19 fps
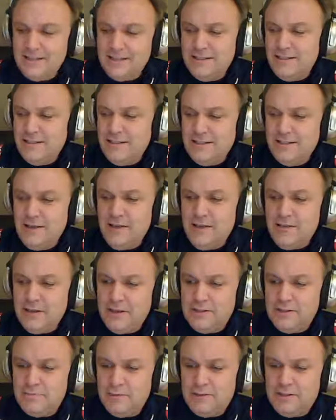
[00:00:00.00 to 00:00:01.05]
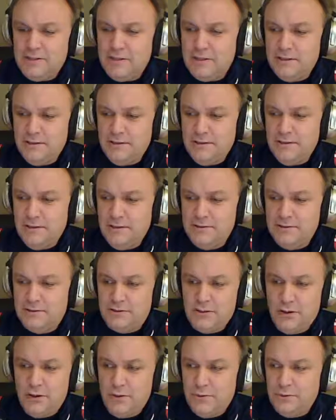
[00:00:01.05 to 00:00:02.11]
Nothing has been set in
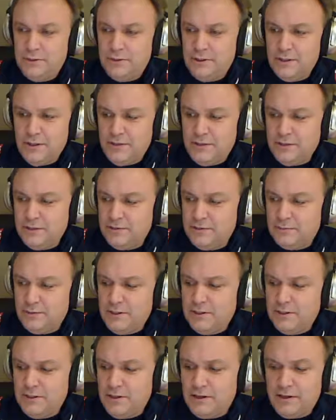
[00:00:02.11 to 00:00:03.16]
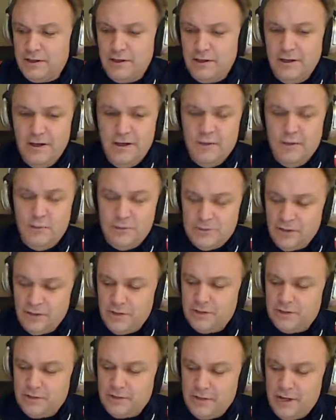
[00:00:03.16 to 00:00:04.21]
stone. Nothing is written there. We saw
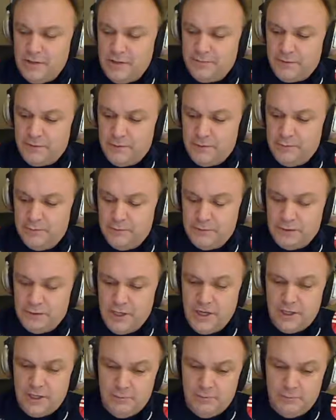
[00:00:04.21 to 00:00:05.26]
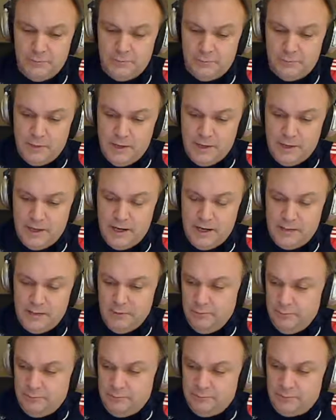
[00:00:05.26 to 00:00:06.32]
this, and for Jake and I,
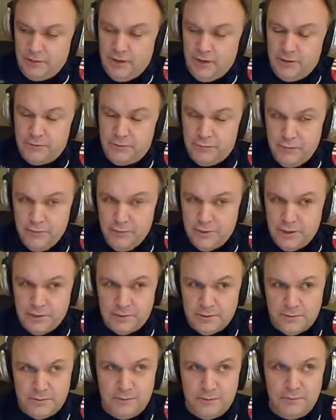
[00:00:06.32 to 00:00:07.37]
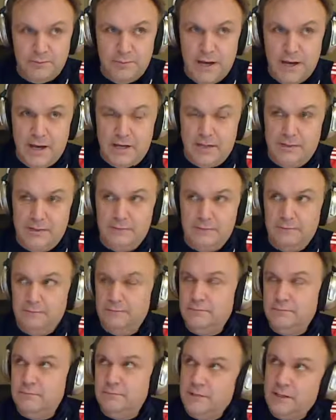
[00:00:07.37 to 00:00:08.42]
who've gone through this back in
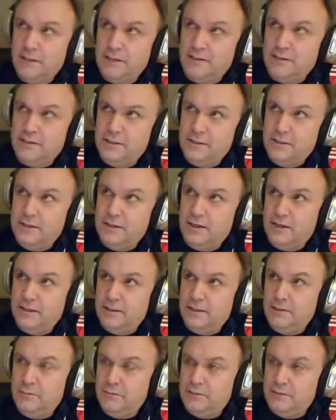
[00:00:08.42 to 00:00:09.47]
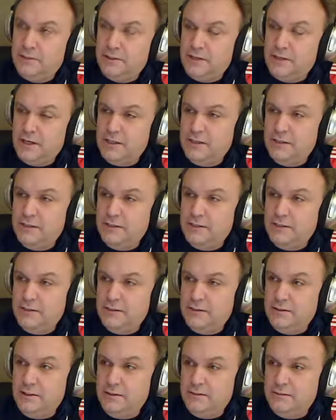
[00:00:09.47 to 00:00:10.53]
1990, was it
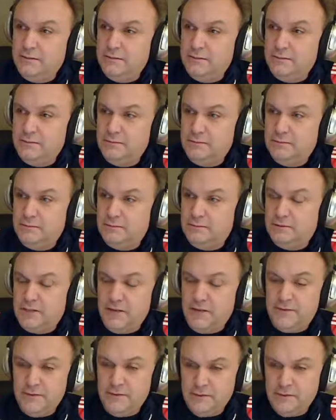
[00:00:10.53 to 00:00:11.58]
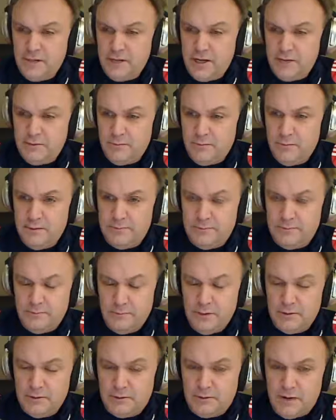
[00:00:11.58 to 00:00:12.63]
97, Jake, when
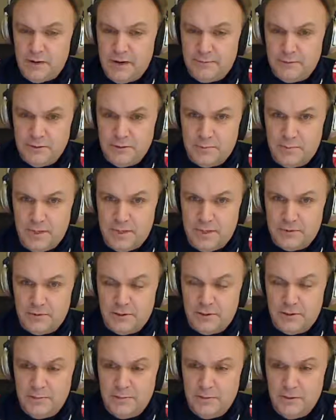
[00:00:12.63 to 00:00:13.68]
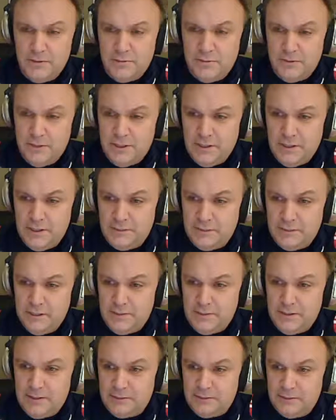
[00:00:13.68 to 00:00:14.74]
Kraft was posturing to move the team
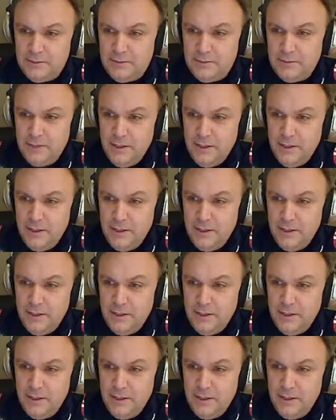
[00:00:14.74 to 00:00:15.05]
out to